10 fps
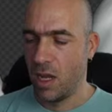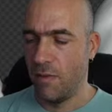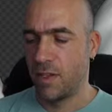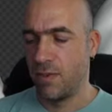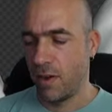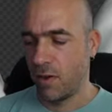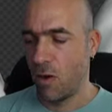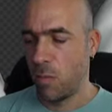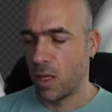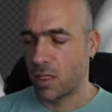If it's very
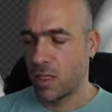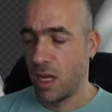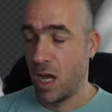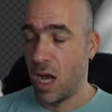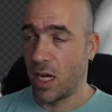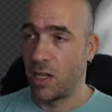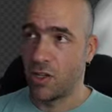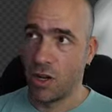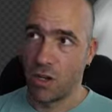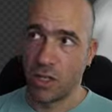complex, I can
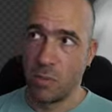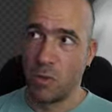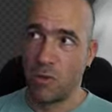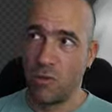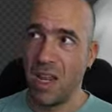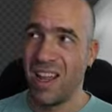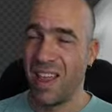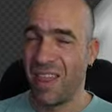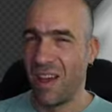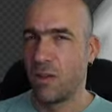charge up to
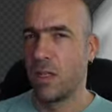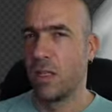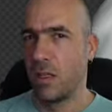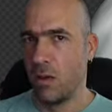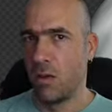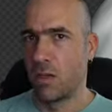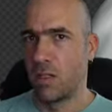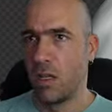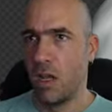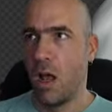
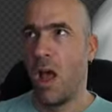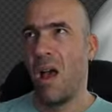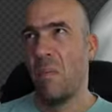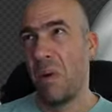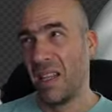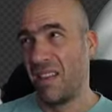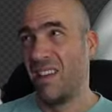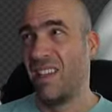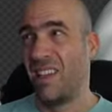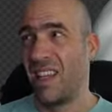$3,000. But
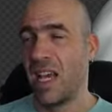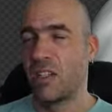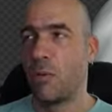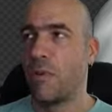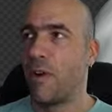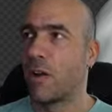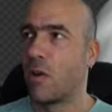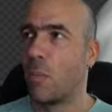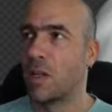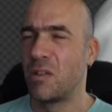it, it has to be very
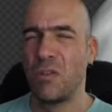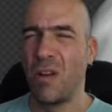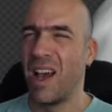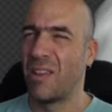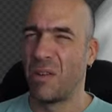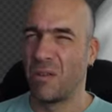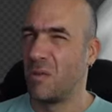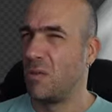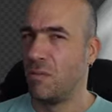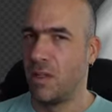complex. Usually I don't
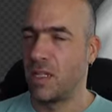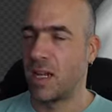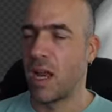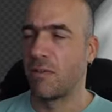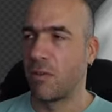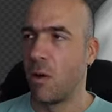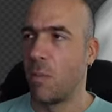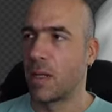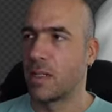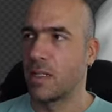do this kind of
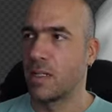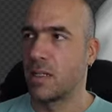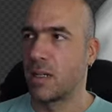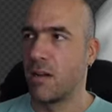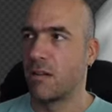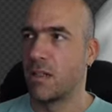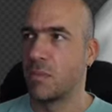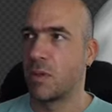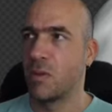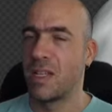complex uh,
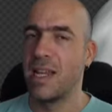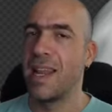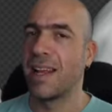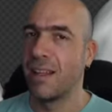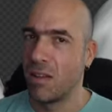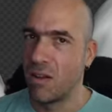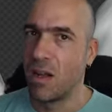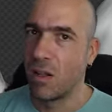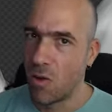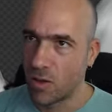characters because they take a, lo
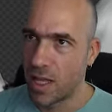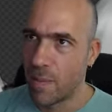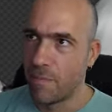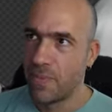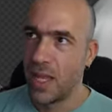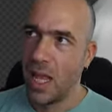a long time.